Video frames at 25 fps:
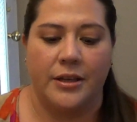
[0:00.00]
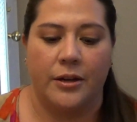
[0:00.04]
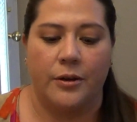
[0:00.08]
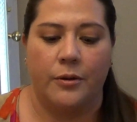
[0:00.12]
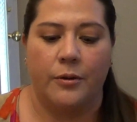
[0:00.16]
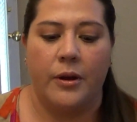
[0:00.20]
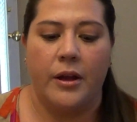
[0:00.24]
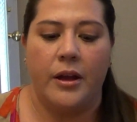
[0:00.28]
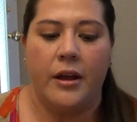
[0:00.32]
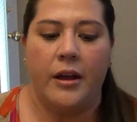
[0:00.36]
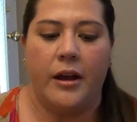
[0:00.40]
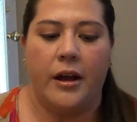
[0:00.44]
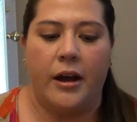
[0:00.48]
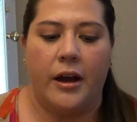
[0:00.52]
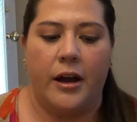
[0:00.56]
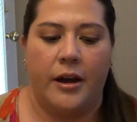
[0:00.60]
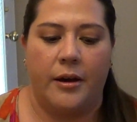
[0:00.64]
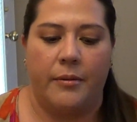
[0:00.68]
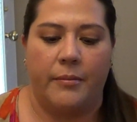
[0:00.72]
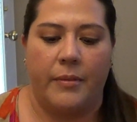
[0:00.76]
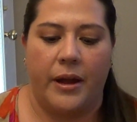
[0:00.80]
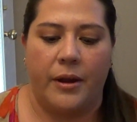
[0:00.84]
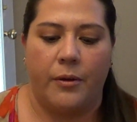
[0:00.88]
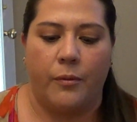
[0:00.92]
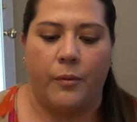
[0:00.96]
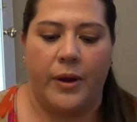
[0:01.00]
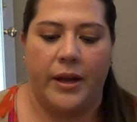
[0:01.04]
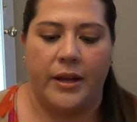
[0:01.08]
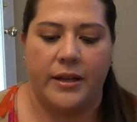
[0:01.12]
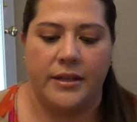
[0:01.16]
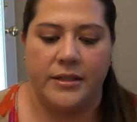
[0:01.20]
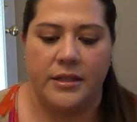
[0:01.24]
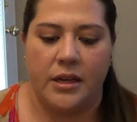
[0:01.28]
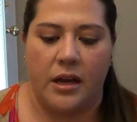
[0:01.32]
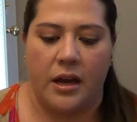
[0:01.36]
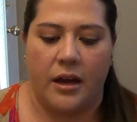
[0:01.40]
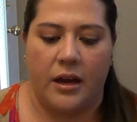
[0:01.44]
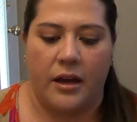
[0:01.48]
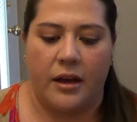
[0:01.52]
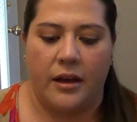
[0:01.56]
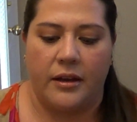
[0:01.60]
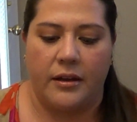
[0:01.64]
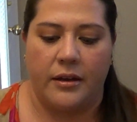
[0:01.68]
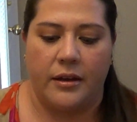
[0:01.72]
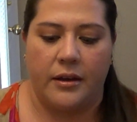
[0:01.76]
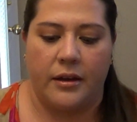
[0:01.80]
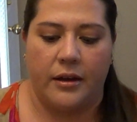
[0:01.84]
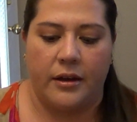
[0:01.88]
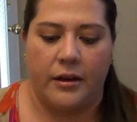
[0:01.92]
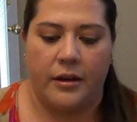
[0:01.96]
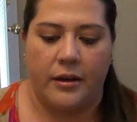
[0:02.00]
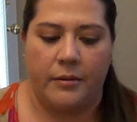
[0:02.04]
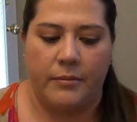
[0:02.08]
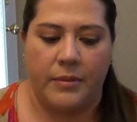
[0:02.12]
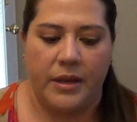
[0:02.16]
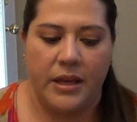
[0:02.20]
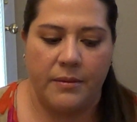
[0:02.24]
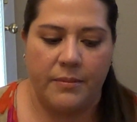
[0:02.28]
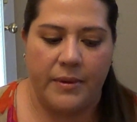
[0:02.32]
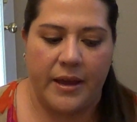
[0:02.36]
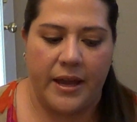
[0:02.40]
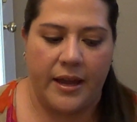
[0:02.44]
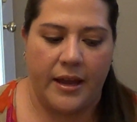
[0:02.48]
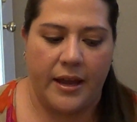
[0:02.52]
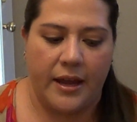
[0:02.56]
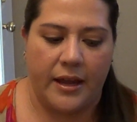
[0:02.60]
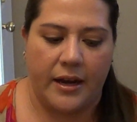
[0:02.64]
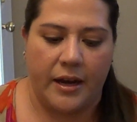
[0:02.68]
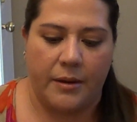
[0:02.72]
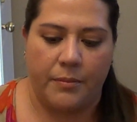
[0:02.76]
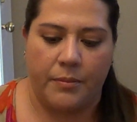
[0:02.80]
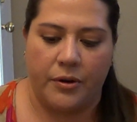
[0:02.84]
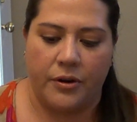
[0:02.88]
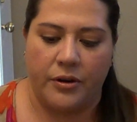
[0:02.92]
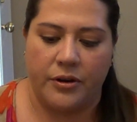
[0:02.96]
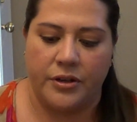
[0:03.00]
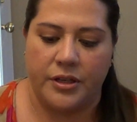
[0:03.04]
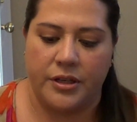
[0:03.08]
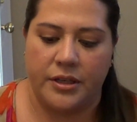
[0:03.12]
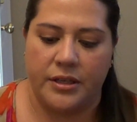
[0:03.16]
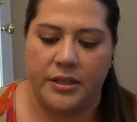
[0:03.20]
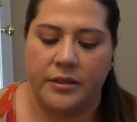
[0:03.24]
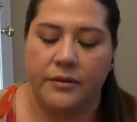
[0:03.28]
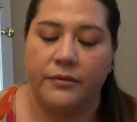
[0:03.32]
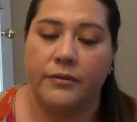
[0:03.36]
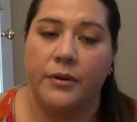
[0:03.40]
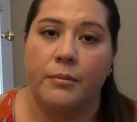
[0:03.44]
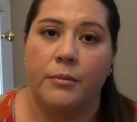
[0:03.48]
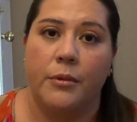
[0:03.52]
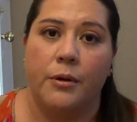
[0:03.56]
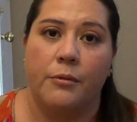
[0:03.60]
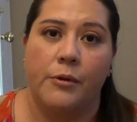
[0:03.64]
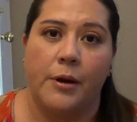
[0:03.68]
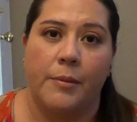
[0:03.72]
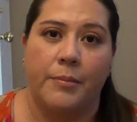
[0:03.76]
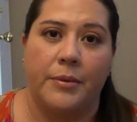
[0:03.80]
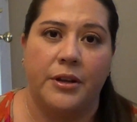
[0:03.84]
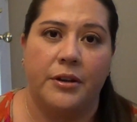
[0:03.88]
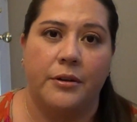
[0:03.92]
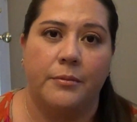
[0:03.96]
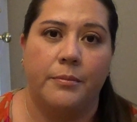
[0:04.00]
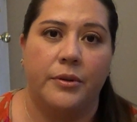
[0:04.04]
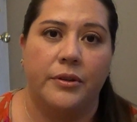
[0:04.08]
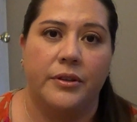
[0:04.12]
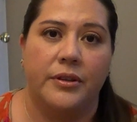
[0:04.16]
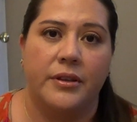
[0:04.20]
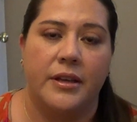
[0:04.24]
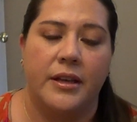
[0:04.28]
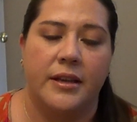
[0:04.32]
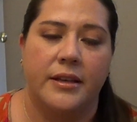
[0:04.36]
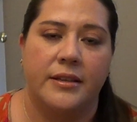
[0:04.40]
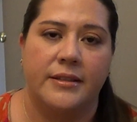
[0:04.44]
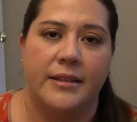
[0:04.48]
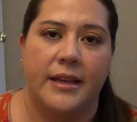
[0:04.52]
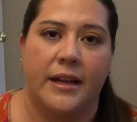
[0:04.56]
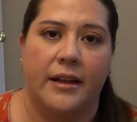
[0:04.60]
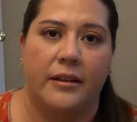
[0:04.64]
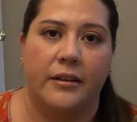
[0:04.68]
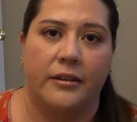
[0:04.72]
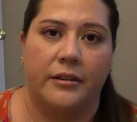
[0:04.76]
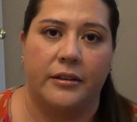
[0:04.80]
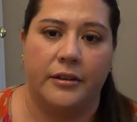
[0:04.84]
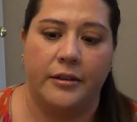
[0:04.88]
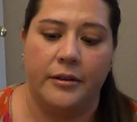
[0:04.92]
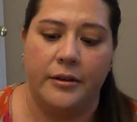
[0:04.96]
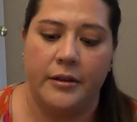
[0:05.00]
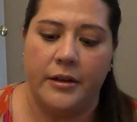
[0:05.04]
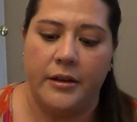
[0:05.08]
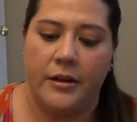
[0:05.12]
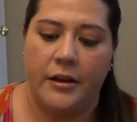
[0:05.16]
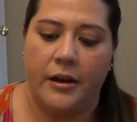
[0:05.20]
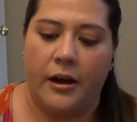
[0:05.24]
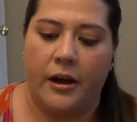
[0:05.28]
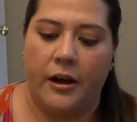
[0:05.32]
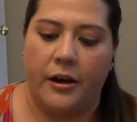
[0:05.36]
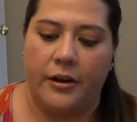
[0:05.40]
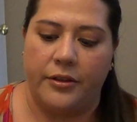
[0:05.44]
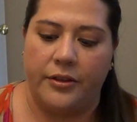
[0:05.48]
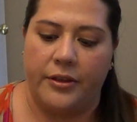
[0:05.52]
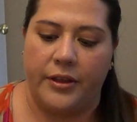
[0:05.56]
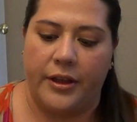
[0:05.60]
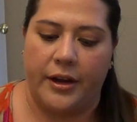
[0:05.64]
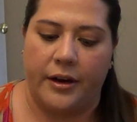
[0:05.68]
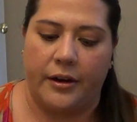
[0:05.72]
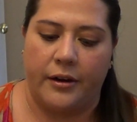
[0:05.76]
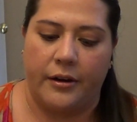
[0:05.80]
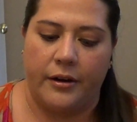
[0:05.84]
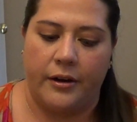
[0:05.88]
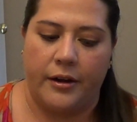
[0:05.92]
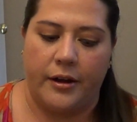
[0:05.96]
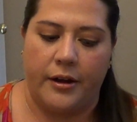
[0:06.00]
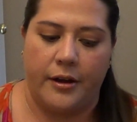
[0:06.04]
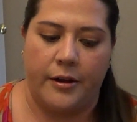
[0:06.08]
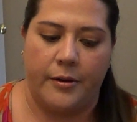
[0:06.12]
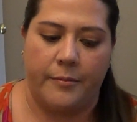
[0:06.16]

So I went on eBay and I purchased from a reputable seller on there.